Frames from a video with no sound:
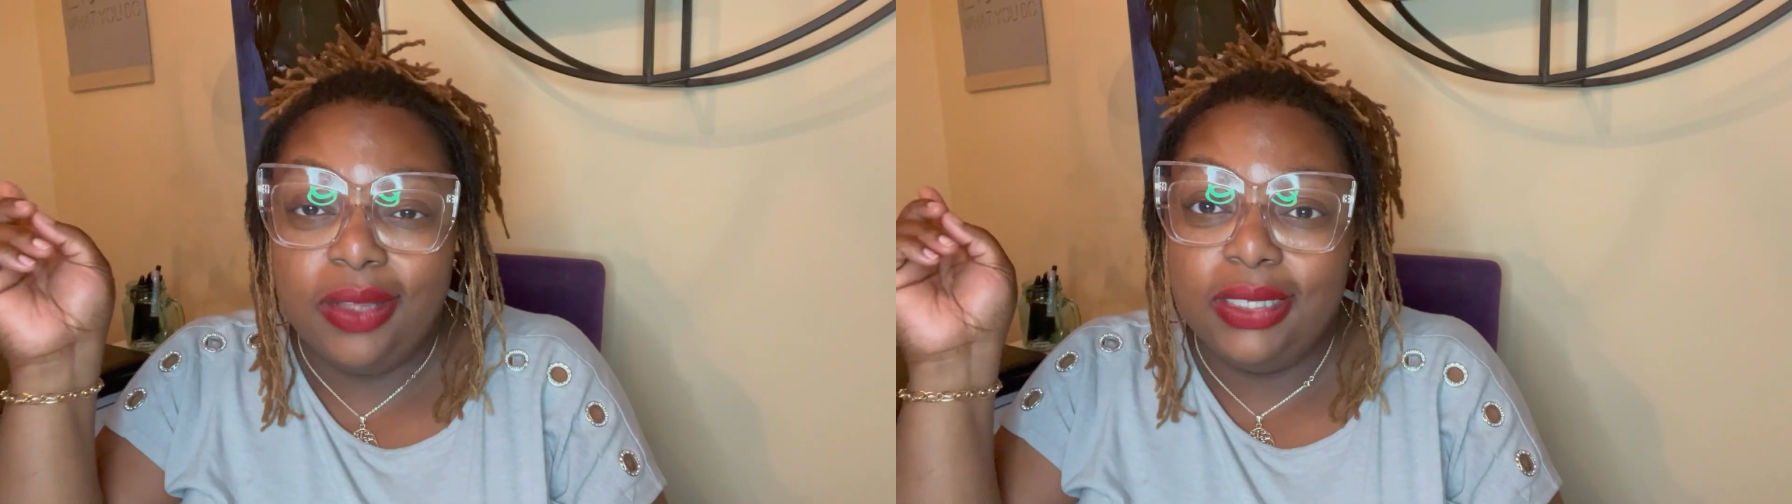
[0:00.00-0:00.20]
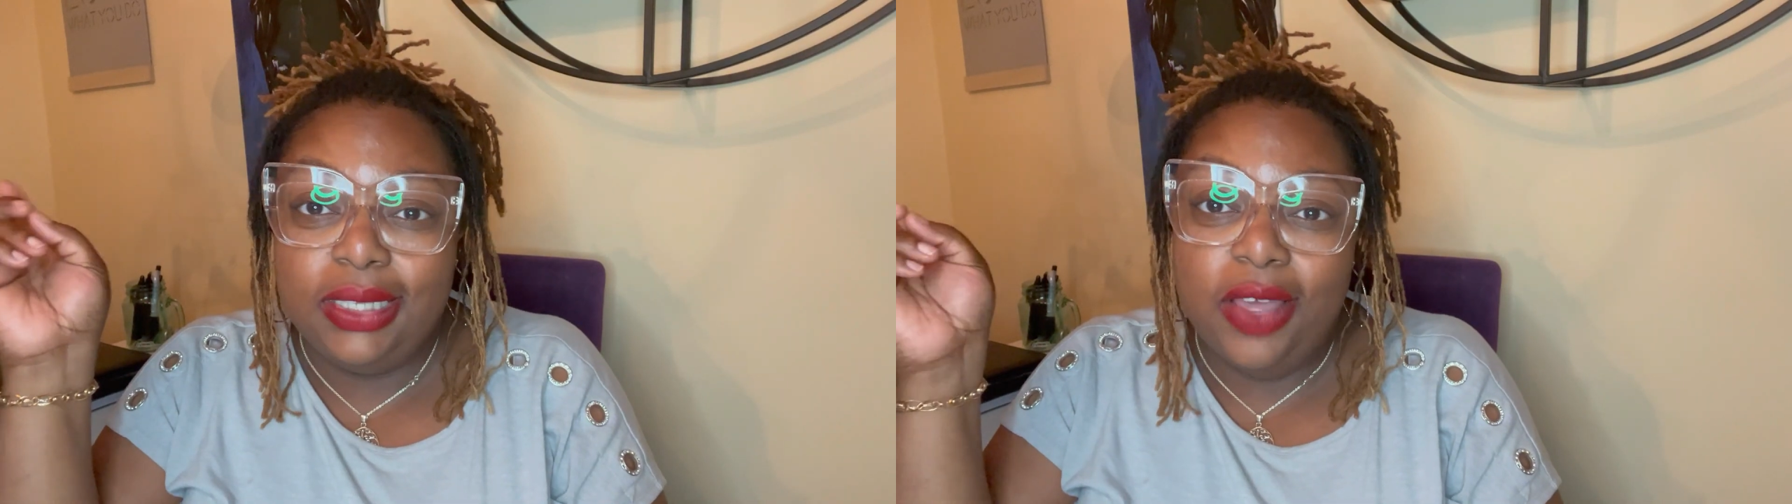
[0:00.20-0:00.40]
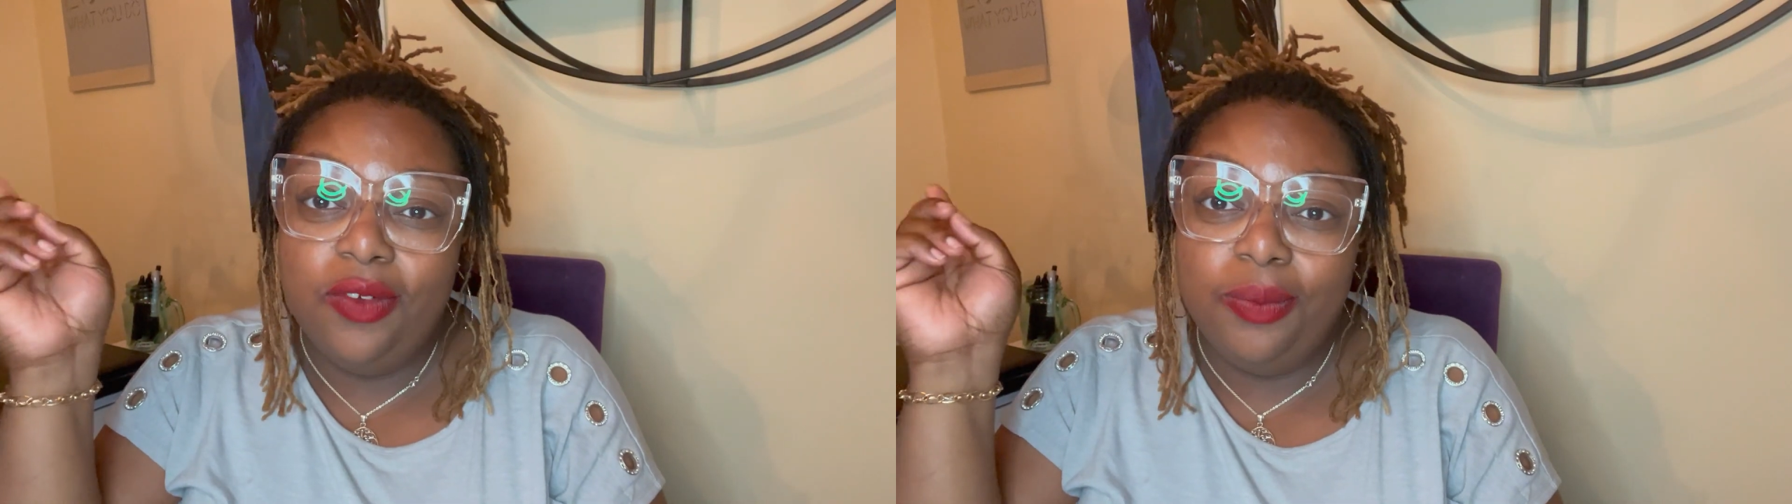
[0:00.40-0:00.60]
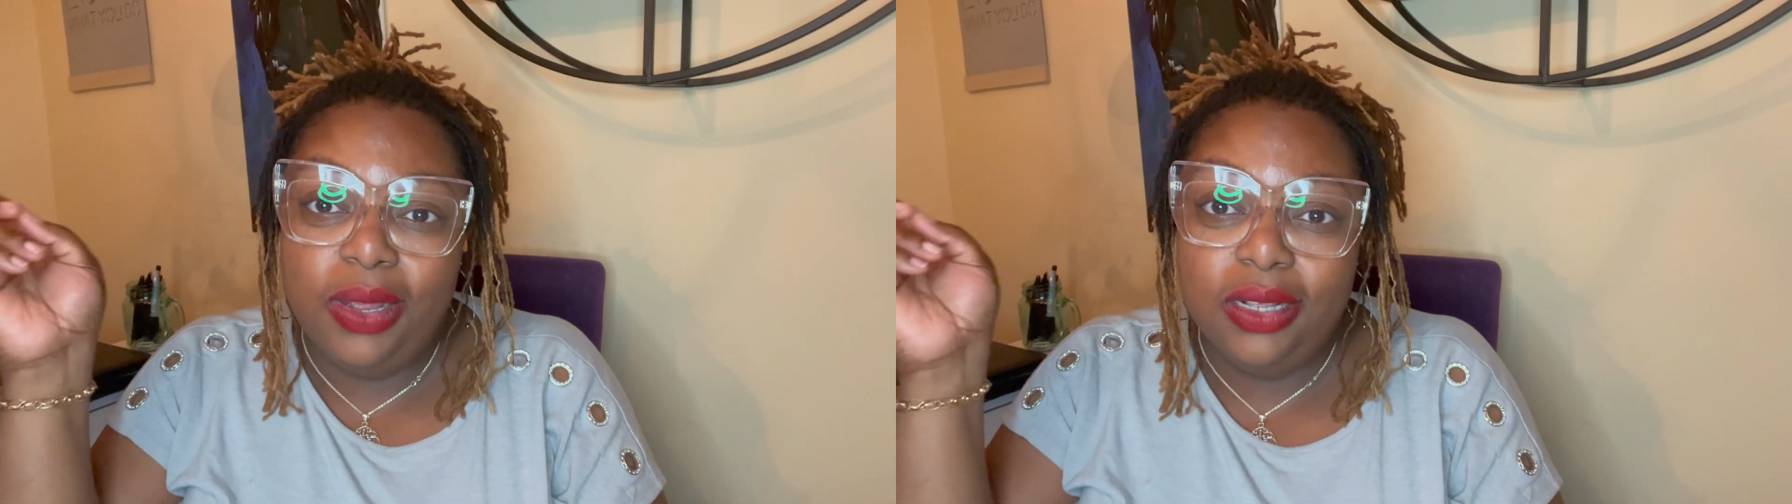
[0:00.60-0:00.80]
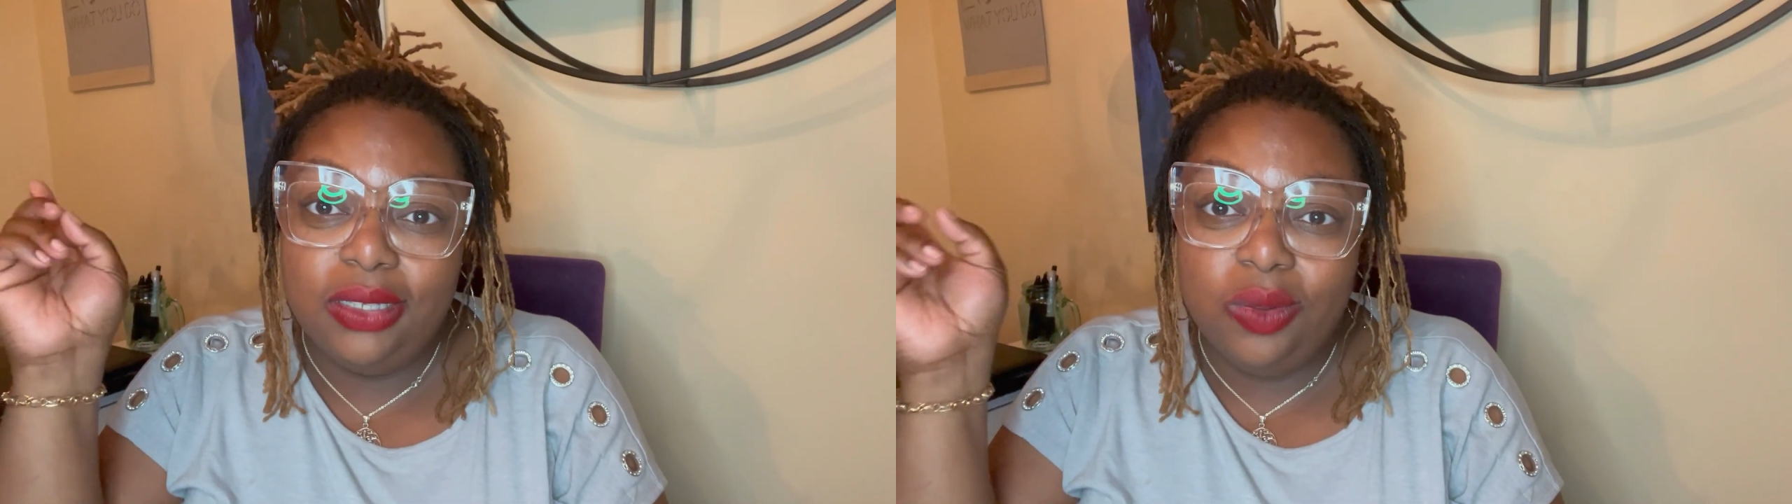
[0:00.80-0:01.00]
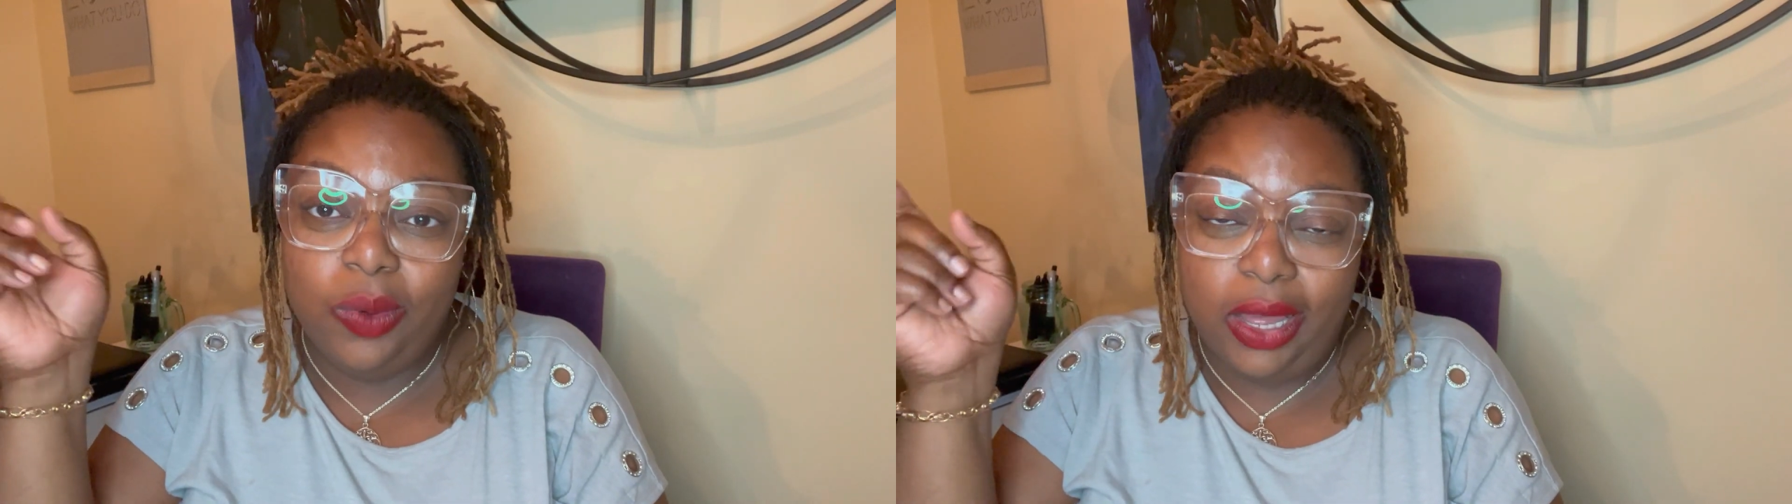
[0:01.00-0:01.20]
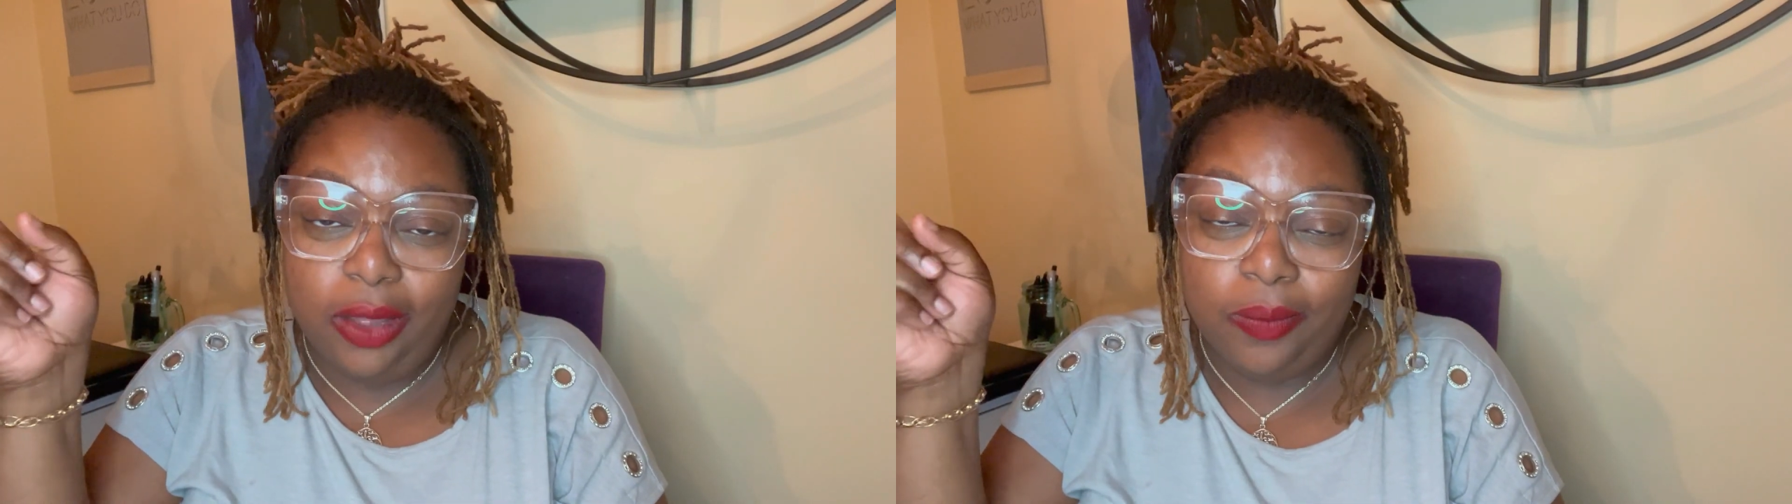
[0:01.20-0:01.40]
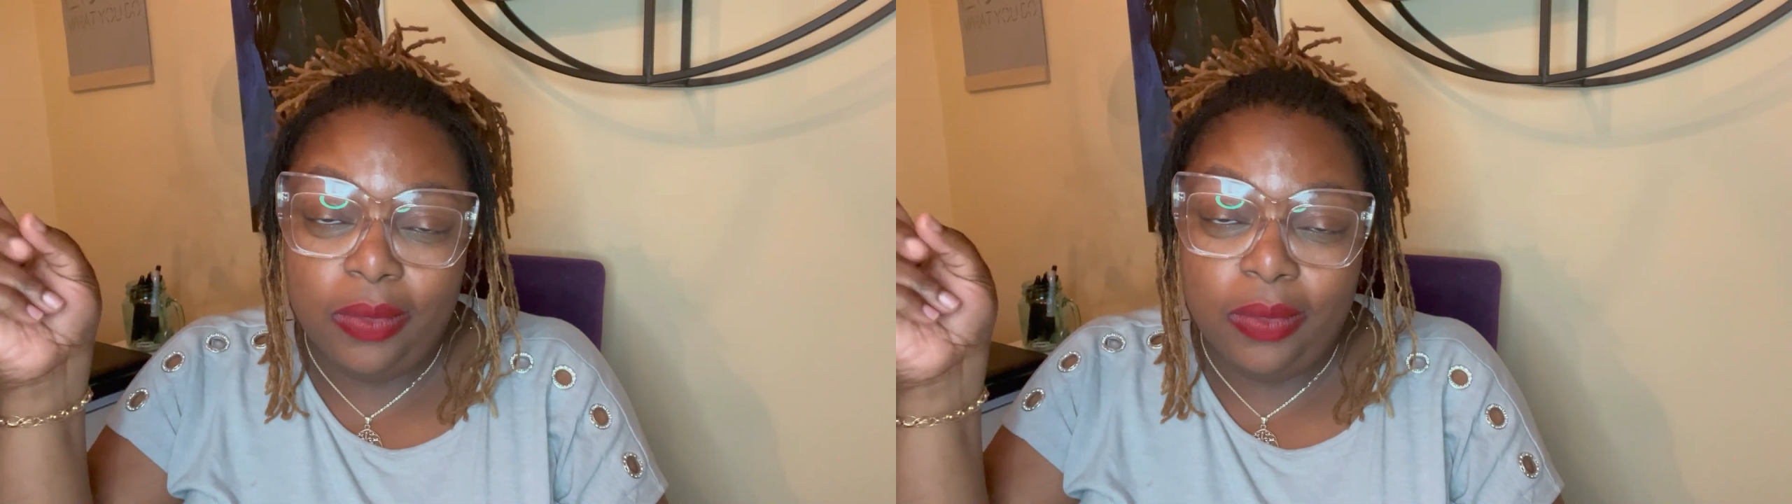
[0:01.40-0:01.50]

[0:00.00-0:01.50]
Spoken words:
7 minutes away